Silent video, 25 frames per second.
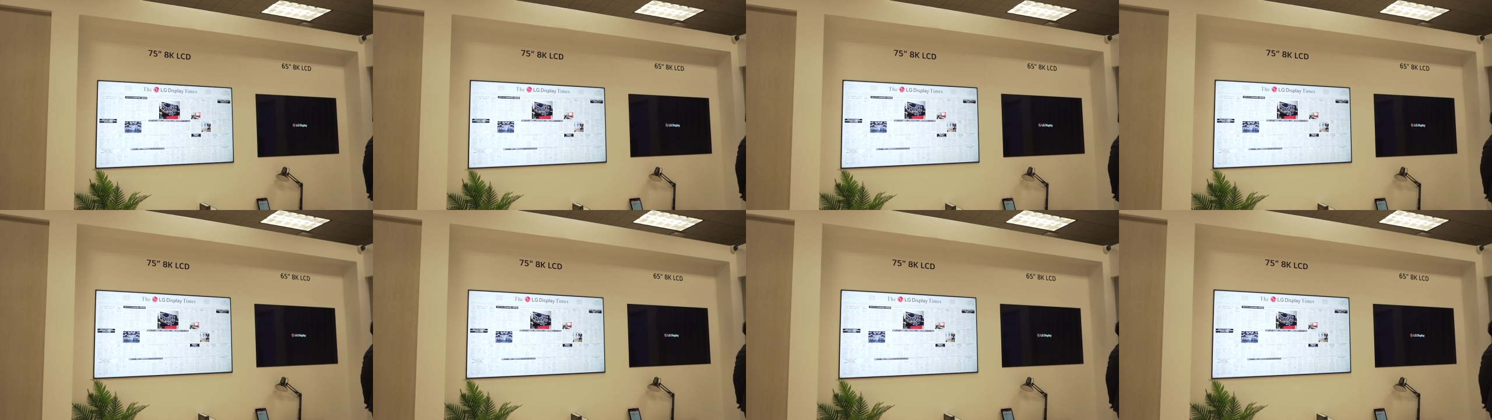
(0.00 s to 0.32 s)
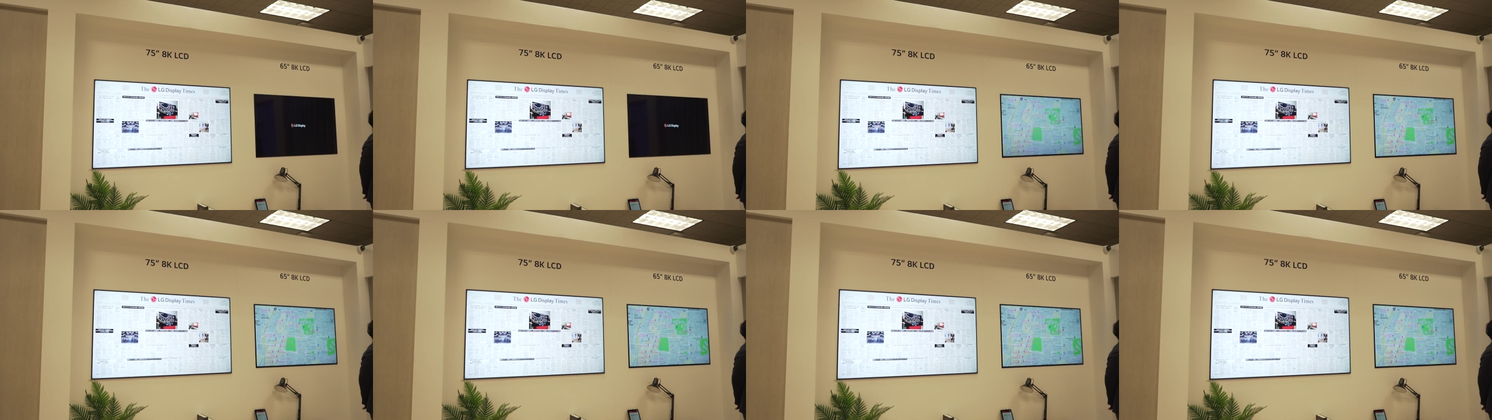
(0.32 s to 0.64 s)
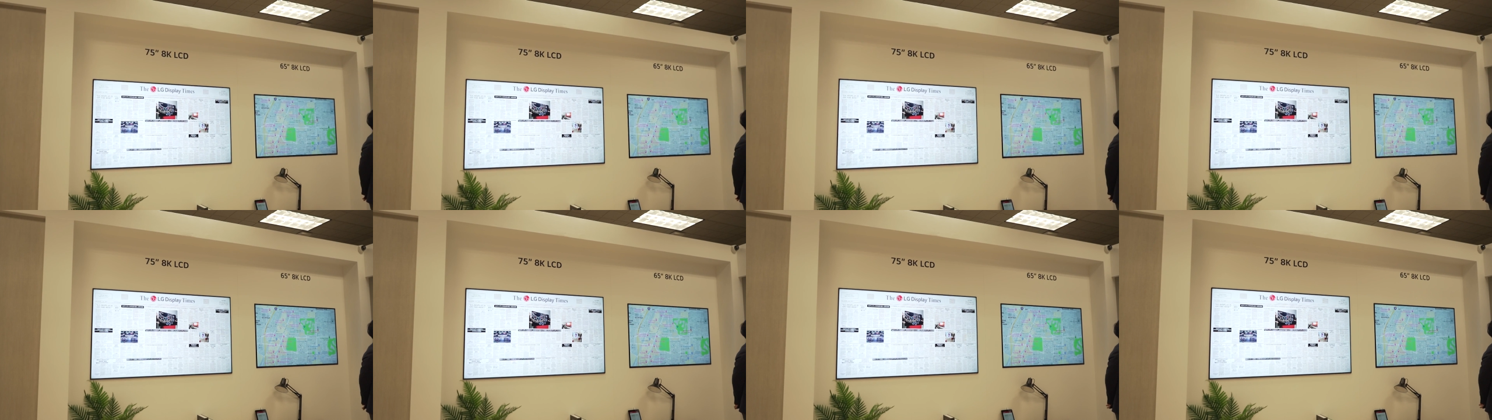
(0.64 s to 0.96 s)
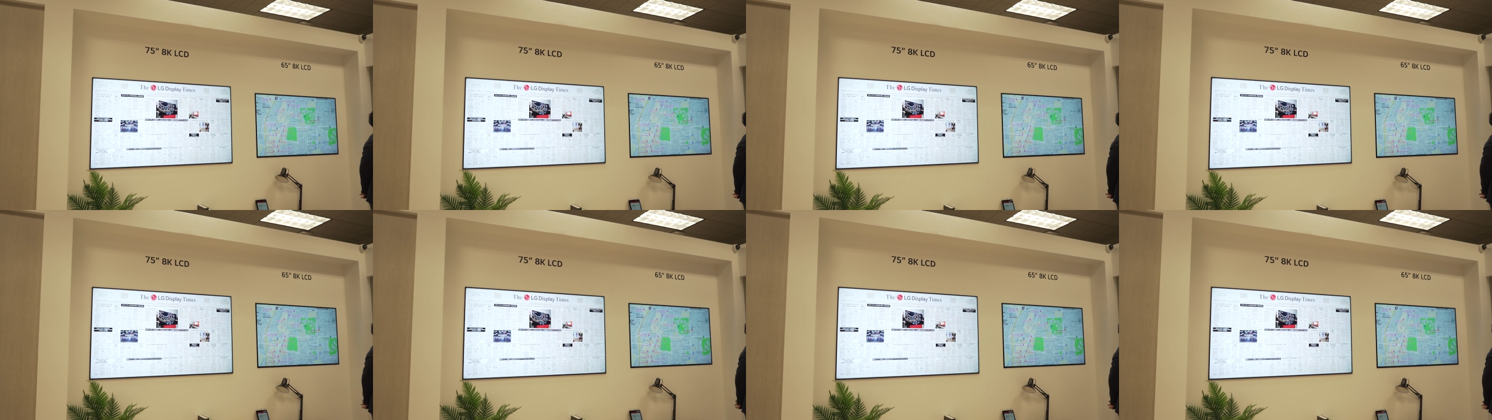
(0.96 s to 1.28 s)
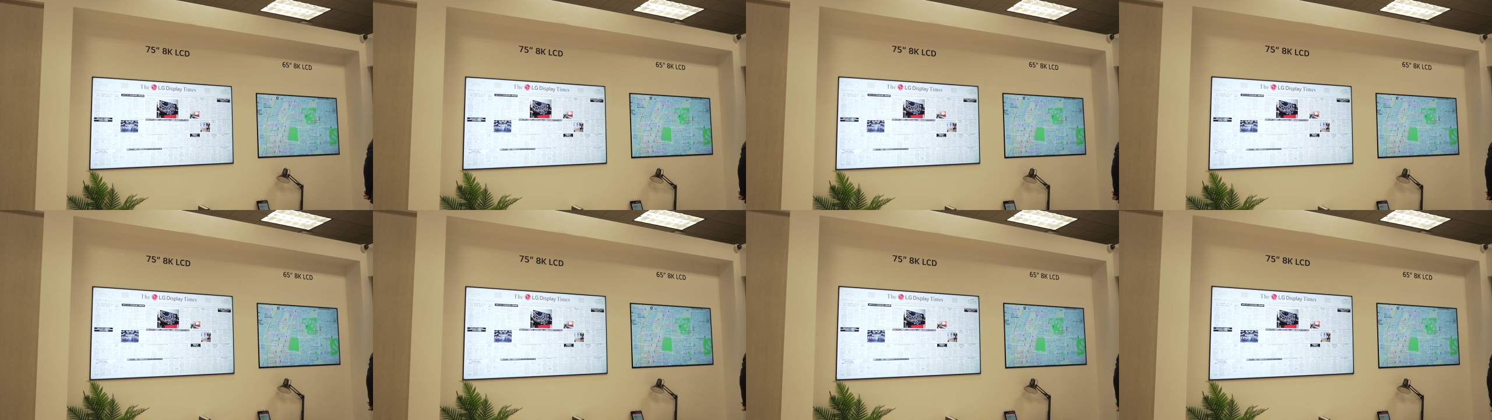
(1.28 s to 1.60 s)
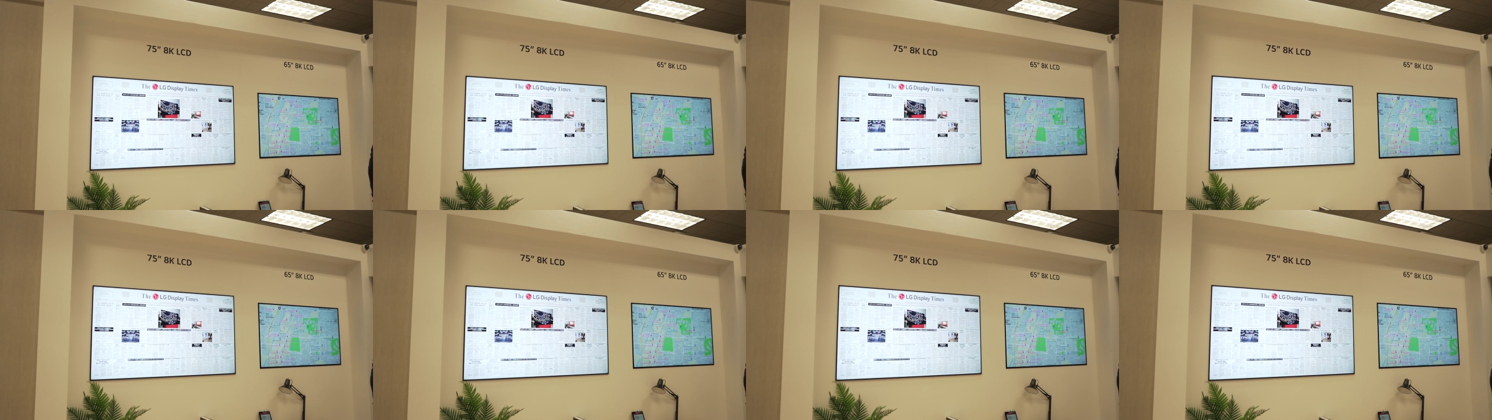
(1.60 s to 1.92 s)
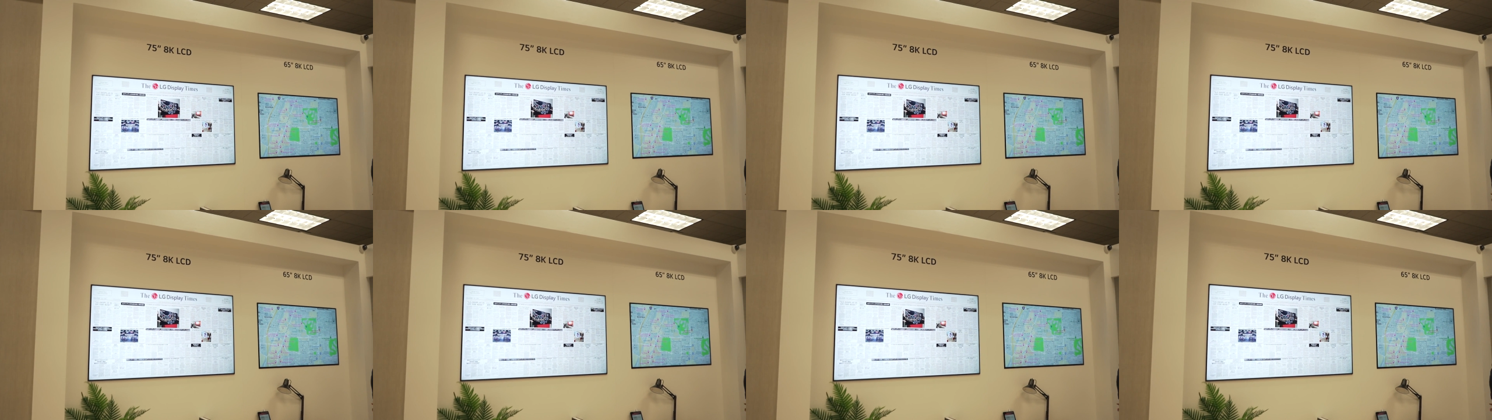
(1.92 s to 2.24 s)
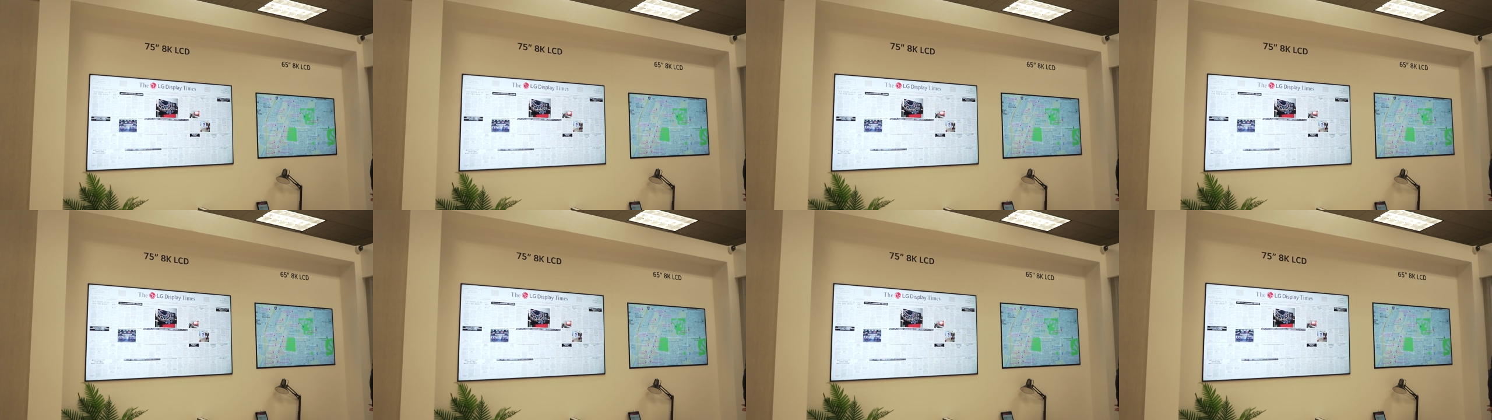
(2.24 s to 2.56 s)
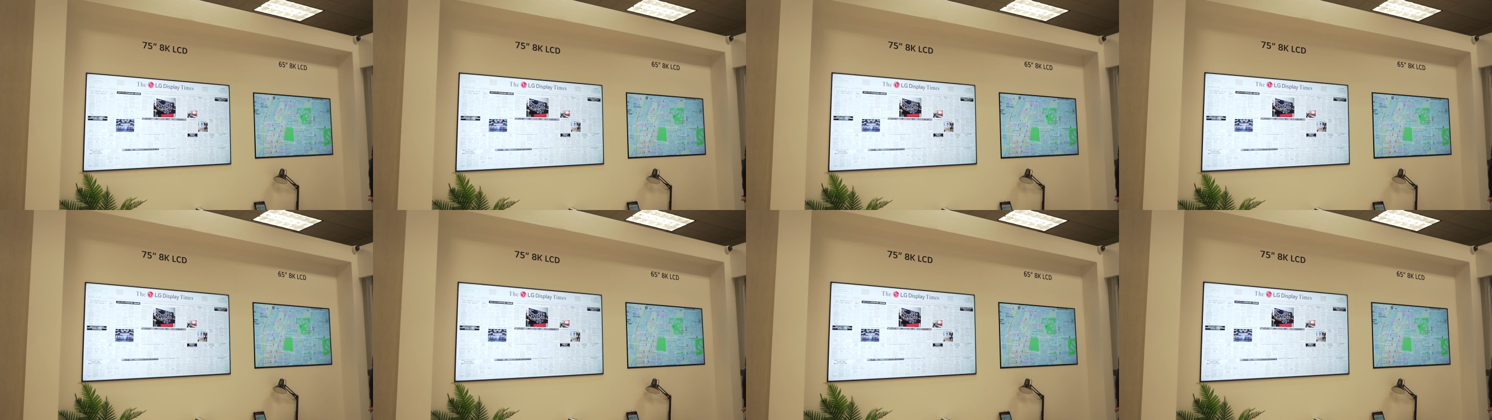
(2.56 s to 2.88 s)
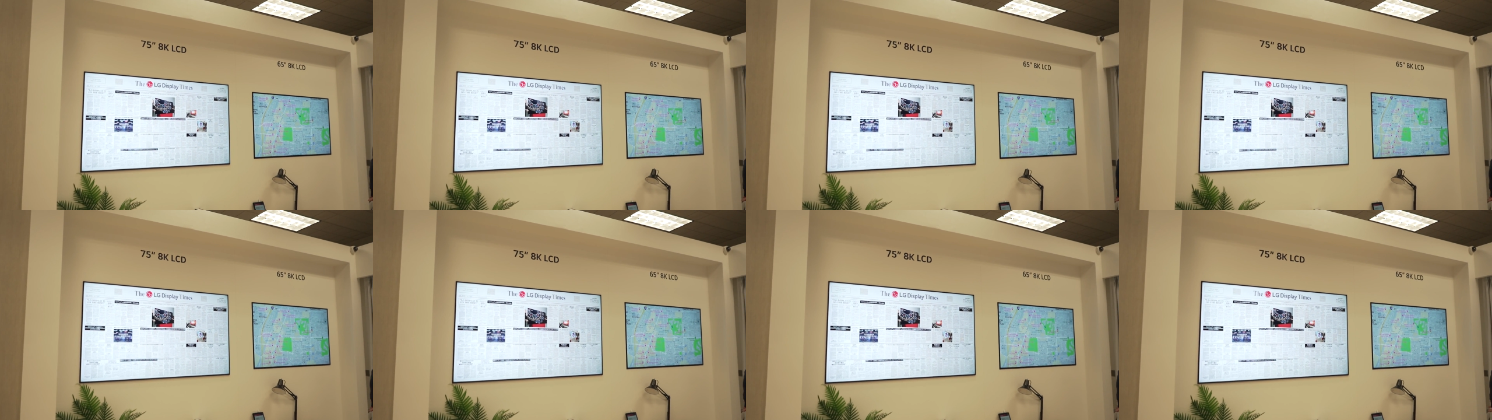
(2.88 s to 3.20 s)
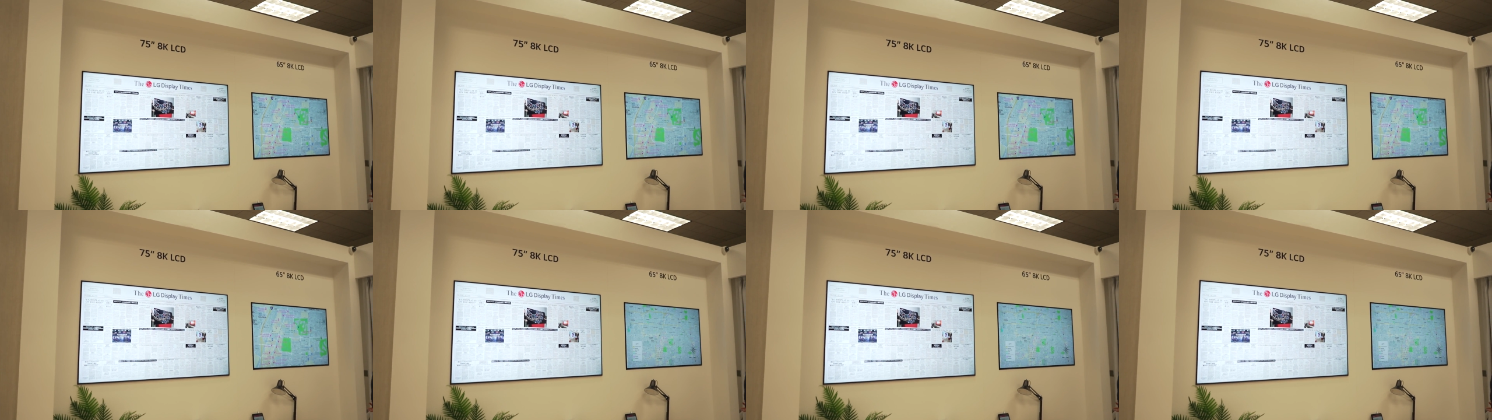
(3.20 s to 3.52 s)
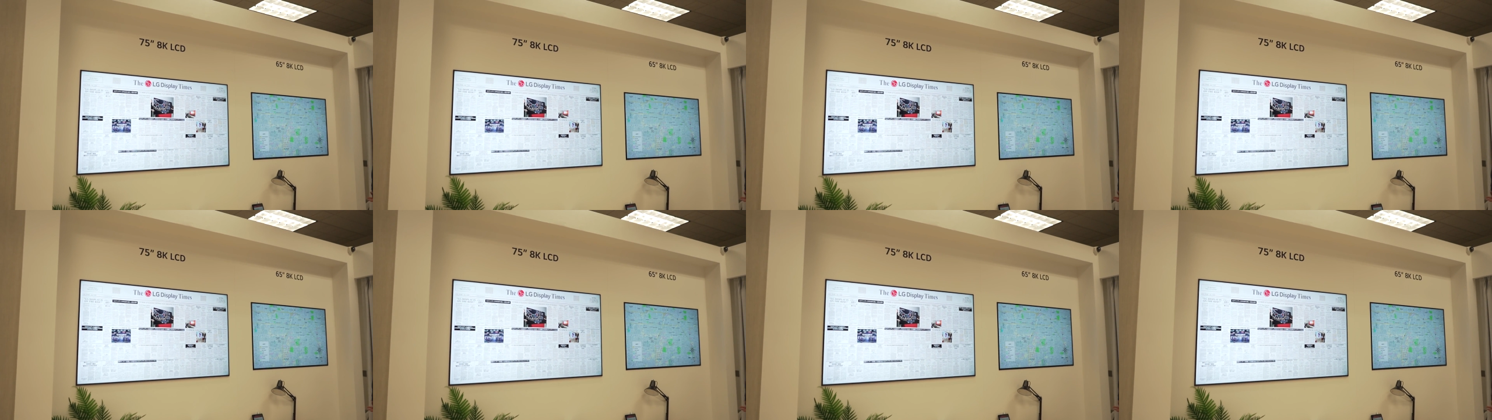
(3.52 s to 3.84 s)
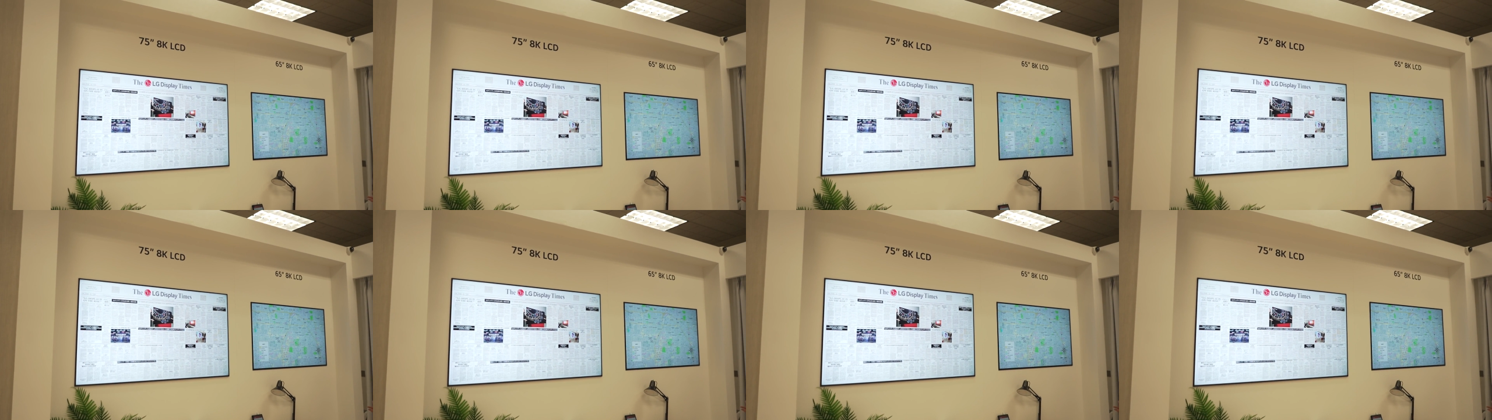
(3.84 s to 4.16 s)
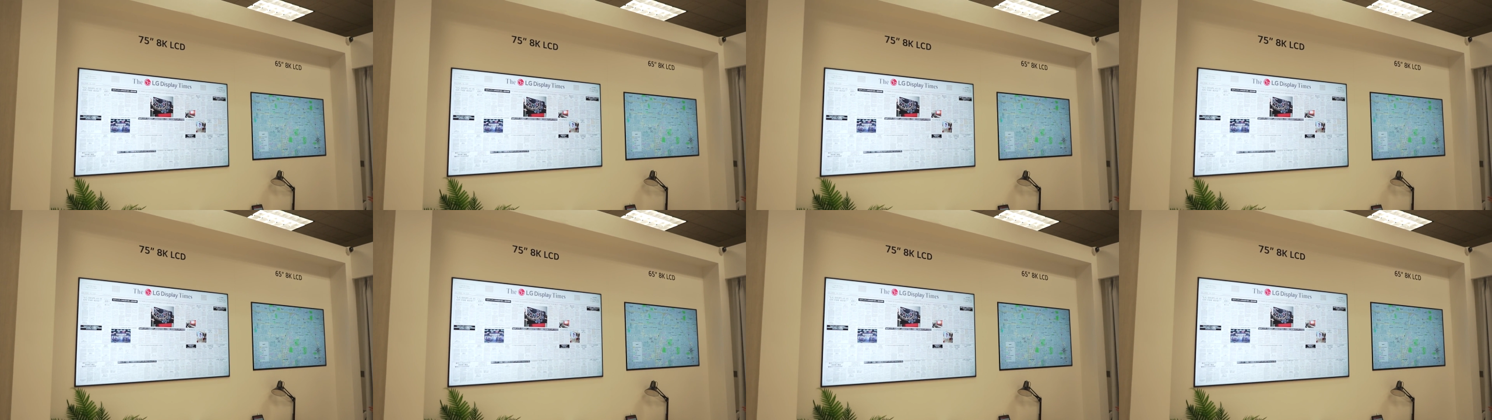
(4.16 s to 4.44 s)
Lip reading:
Nobody's mouth can be seen.